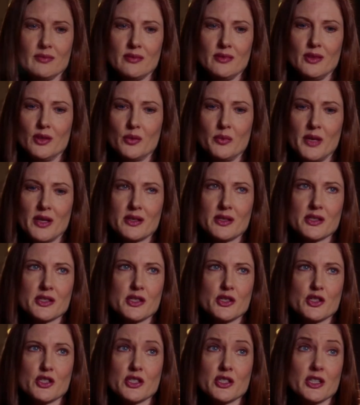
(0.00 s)
You'll make
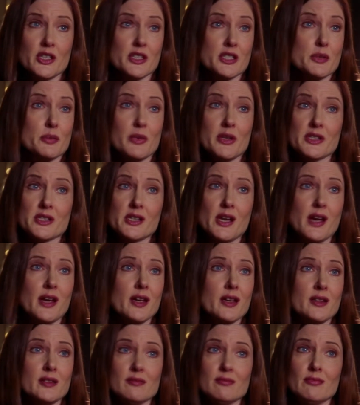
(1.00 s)
decisions in a split
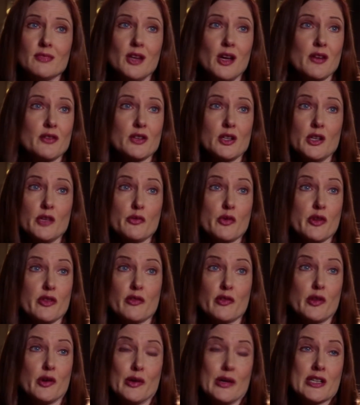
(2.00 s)
second you have to live with
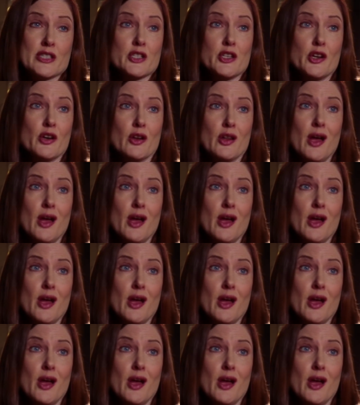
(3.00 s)
for the rest of your